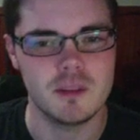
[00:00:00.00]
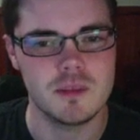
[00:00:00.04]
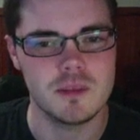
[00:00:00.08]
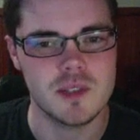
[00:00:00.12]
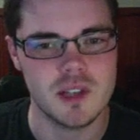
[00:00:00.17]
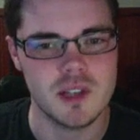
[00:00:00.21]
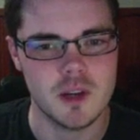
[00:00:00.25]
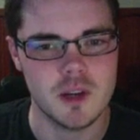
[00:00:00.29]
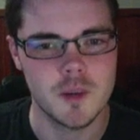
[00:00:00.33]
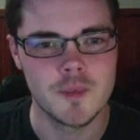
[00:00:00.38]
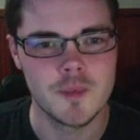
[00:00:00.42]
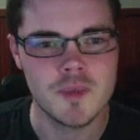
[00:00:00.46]

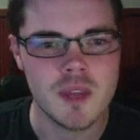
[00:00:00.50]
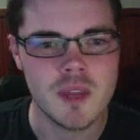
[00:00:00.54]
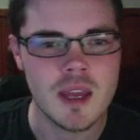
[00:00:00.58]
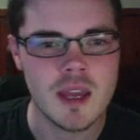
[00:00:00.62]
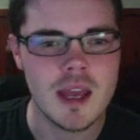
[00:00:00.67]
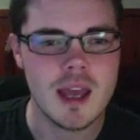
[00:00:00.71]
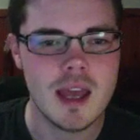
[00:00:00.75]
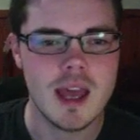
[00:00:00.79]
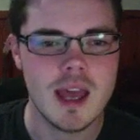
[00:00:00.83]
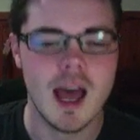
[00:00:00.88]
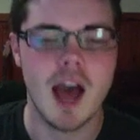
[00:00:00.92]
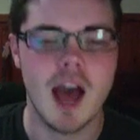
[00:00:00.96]
So
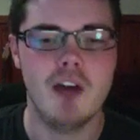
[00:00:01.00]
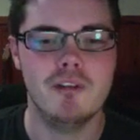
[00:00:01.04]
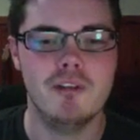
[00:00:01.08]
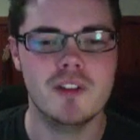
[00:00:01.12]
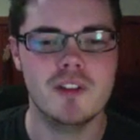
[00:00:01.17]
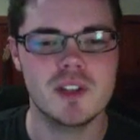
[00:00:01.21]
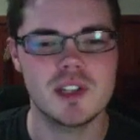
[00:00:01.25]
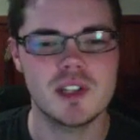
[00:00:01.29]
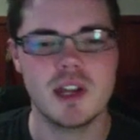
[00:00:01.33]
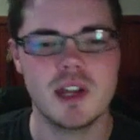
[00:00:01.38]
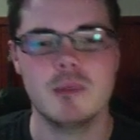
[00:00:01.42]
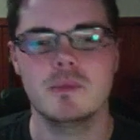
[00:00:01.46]

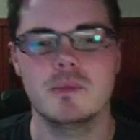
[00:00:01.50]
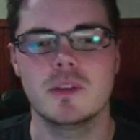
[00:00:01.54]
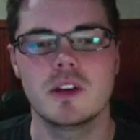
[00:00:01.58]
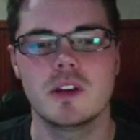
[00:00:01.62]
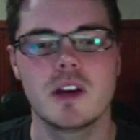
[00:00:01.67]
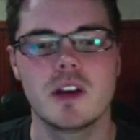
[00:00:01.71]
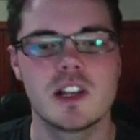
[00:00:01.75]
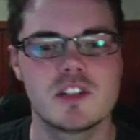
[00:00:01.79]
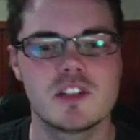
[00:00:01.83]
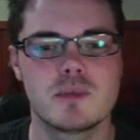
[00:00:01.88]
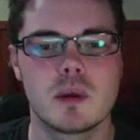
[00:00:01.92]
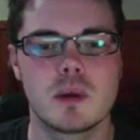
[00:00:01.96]
first up, you
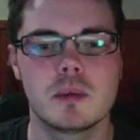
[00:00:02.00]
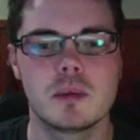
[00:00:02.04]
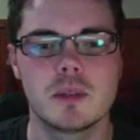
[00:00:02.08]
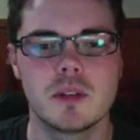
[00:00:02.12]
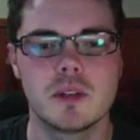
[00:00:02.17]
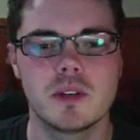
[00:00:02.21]
guys have probably